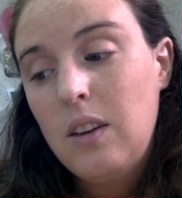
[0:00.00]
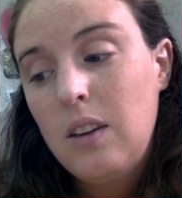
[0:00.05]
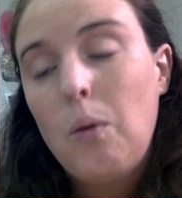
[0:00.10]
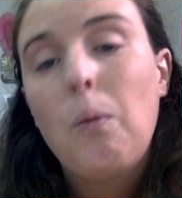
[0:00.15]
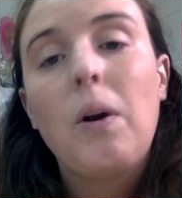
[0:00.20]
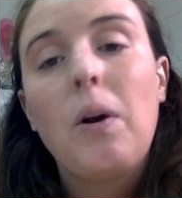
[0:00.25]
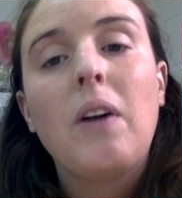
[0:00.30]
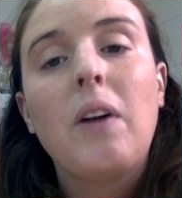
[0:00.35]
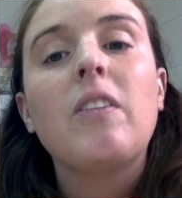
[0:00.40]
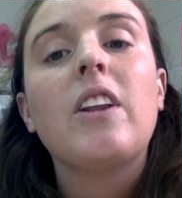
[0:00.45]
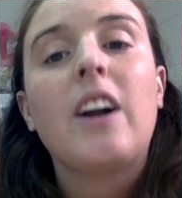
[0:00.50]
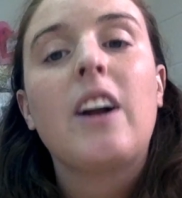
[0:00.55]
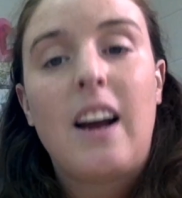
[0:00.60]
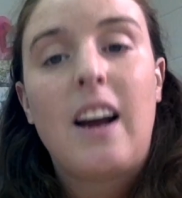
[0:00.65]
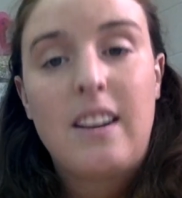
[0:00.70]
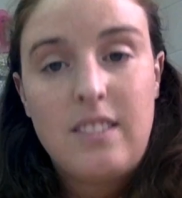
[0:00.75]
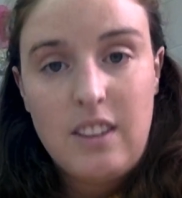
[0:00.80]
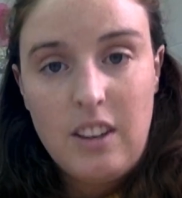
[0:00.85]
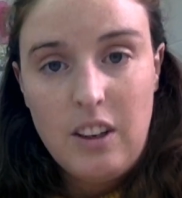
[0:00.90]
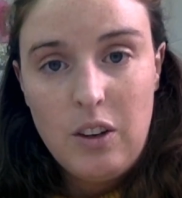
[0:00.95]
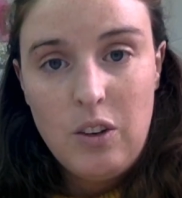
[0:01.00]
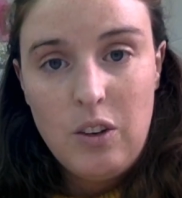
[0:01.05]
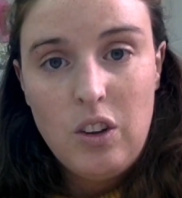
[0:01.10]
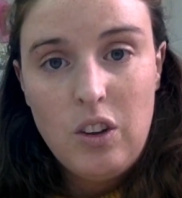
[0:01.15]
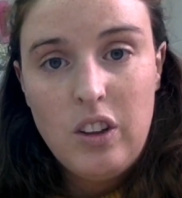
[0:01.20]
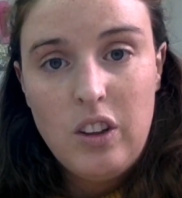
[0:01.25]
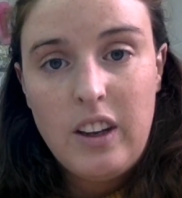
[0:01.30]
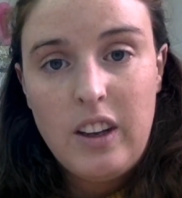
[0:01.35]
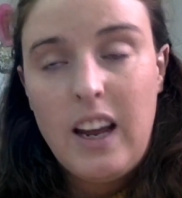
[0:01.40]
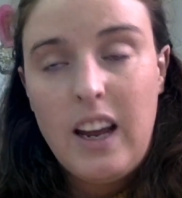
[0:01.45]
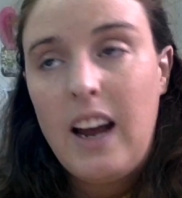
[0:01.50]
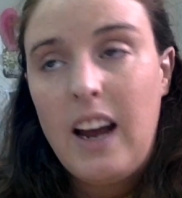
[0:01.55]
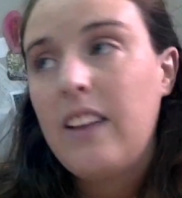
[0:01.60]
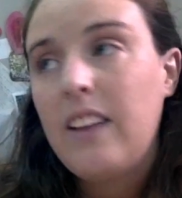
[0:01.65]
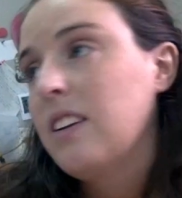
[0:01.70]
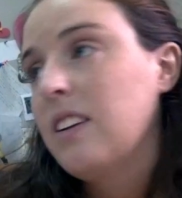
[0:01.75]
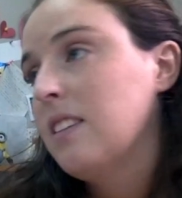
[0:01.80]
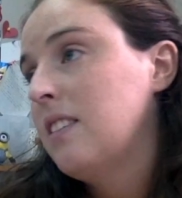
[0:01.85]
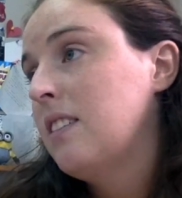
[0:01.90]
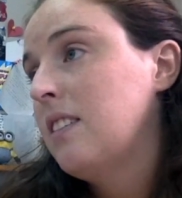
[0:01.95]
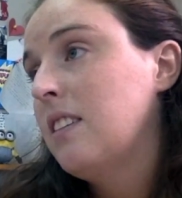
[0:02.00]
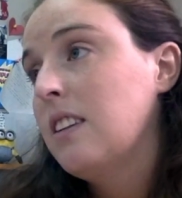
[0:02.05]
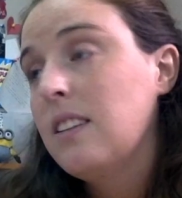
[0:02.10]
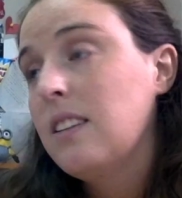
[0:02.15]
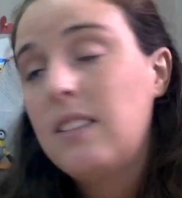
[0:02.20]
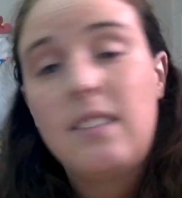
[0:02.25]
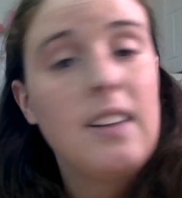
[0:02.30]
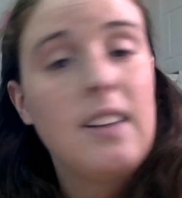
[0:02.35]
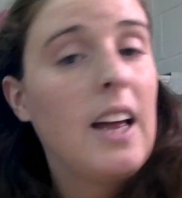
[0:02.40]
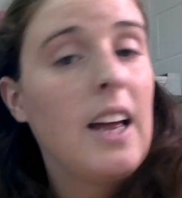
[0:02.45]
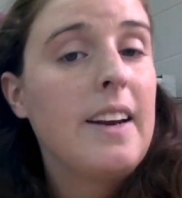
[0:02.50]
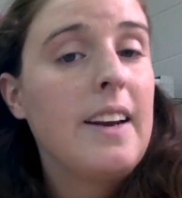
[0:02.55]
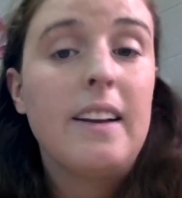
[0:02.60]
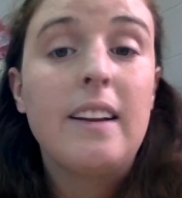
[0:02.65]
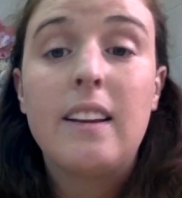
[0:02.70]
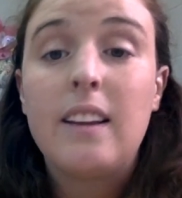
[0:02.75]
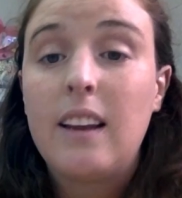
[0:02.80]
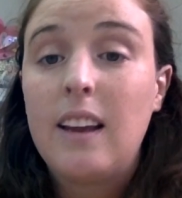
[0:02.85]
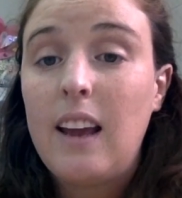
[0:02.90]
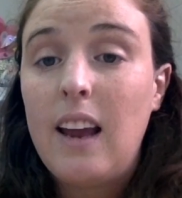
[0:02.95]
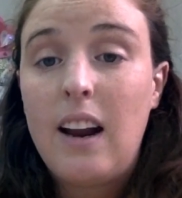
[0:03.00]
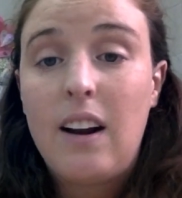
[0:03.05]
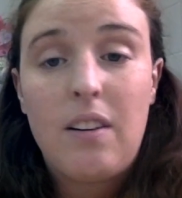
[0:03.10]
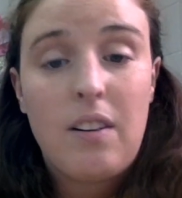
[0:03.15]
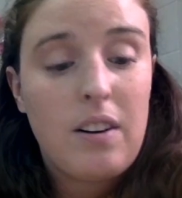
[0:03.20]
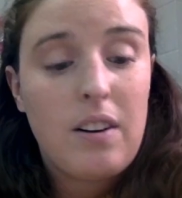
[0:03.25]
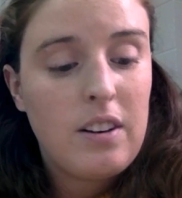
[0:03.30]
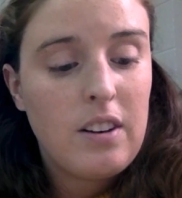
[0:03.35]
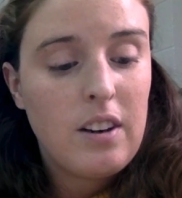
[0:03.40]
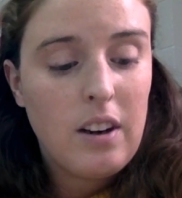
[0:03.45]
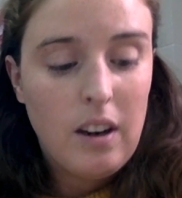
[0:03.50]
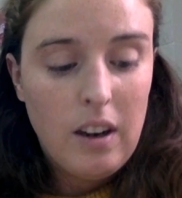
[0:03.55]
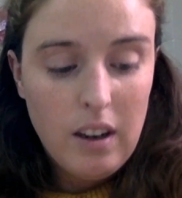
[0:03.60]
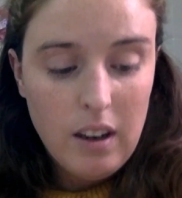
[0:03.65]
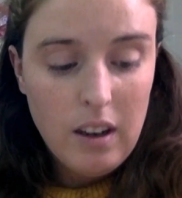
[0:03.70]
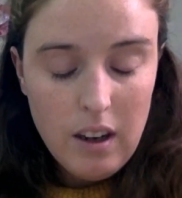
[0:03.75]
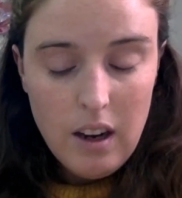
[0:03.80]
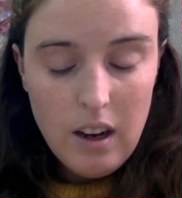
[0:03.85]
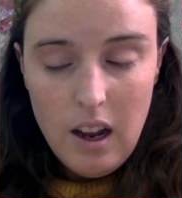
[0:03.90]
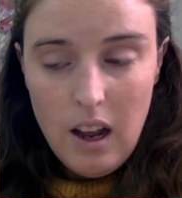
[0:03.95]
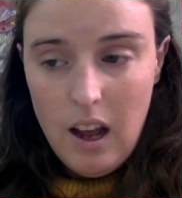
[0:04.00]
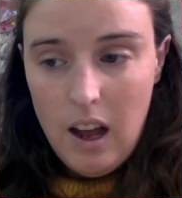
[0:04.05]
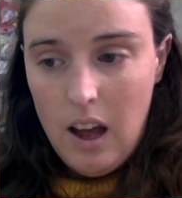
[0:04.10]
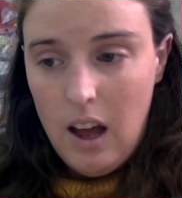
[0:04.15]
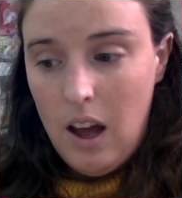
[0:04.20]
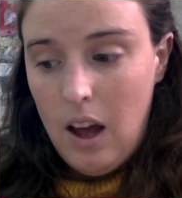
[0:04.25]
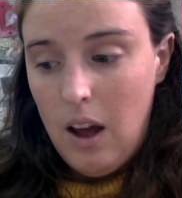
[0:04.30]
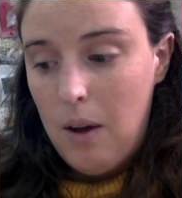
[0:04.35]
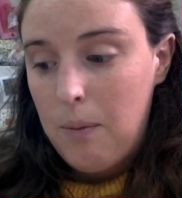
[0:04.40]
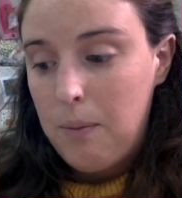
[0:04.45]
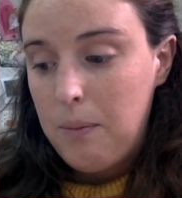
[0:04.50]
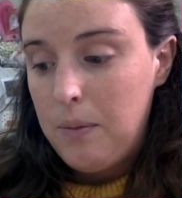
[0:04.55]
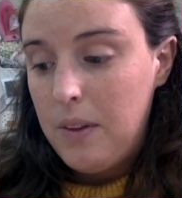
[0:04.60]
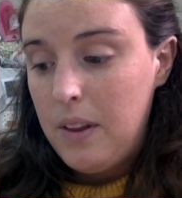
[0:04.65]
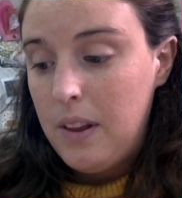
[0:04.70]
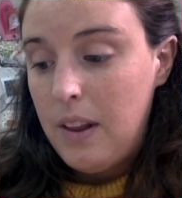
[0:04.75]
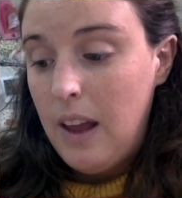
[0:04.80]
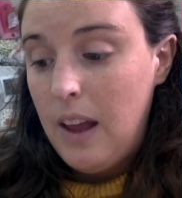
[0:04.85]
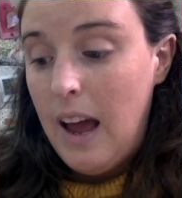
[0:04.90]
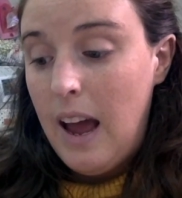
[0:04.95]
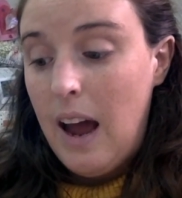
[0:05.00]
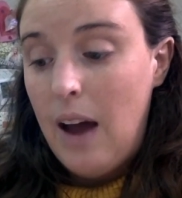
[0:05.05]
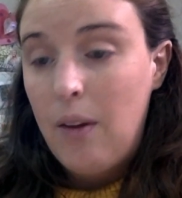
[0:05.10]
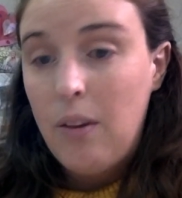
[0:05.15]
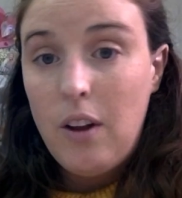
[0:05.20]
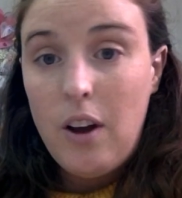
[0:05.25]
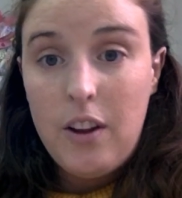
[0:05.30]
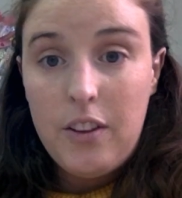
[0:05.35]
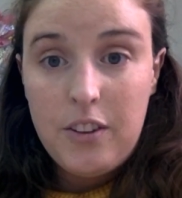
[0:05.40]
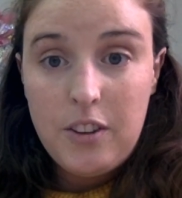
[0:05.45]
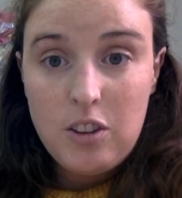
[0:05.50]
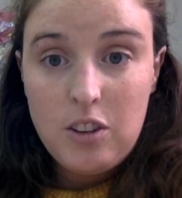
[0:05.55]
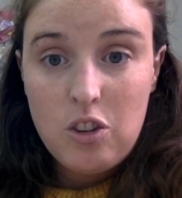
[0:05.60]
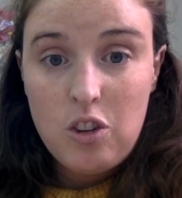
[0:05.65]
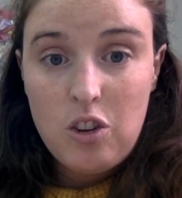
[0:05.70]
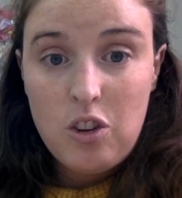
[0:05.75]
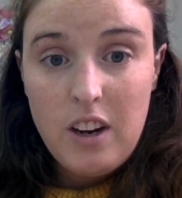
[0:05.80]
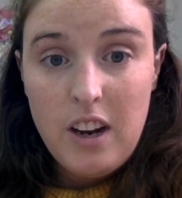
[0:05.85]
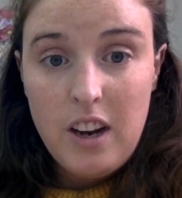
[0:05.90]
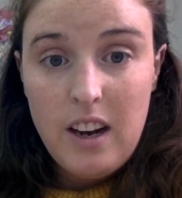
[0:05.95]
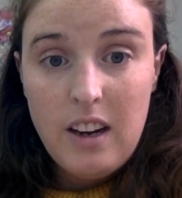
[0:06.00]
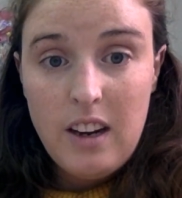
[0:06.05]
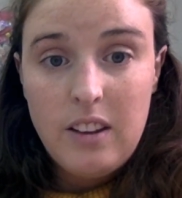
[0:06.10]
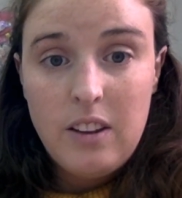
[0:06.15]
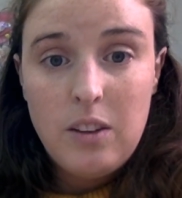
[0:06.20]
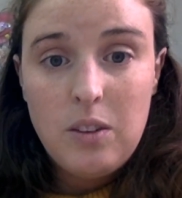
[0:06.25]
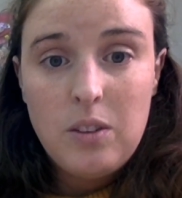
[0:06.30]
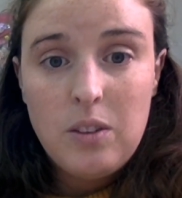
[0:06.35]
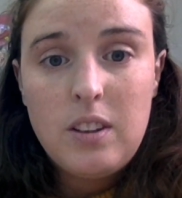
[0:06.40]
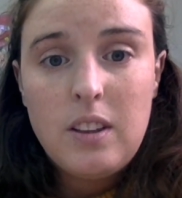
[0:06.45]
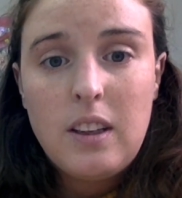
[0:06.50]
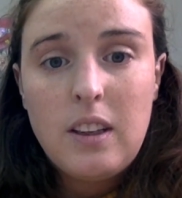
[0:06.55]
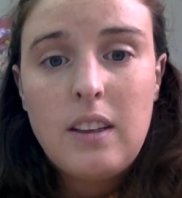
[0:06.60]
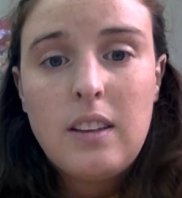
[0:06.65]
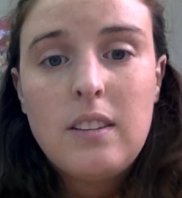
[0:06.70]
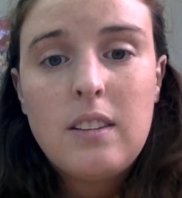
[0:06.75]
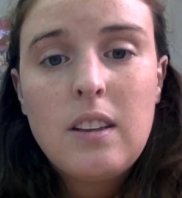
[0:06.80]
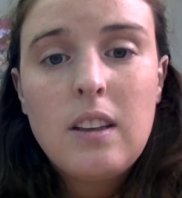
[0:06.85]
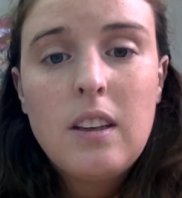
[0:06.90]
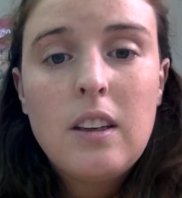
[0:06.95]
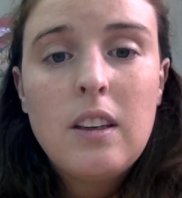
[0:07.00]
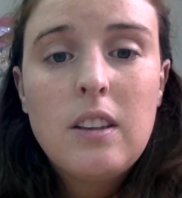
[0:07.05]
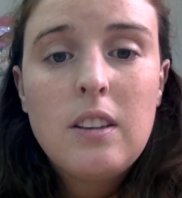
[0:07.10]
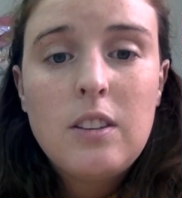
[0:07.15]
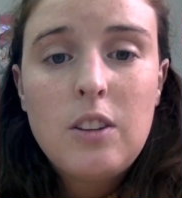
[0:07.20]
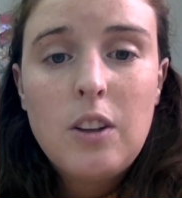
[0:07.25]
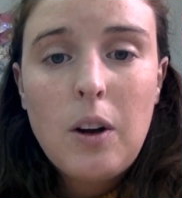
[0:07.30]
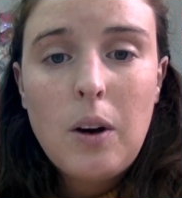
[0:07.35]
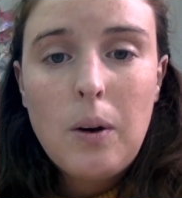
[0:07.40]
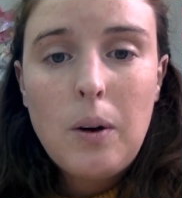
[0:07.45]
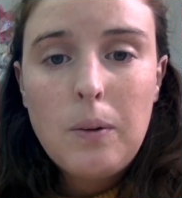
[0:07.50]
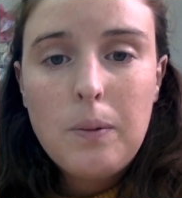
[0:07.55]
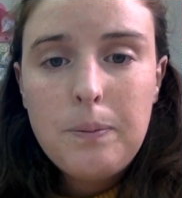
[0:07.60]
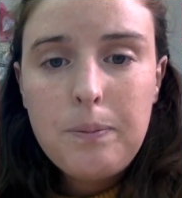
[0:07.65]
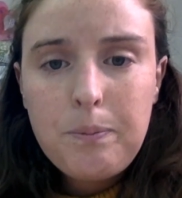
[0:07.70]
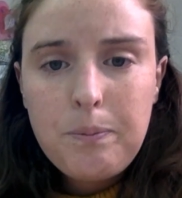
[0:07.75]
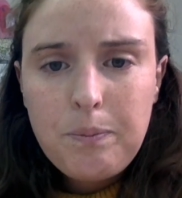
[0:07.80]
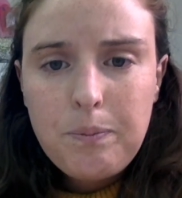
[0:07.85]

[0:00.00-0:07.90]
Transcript: whatever they're asking you to look at, the setting, the character, how the author's creating those things. So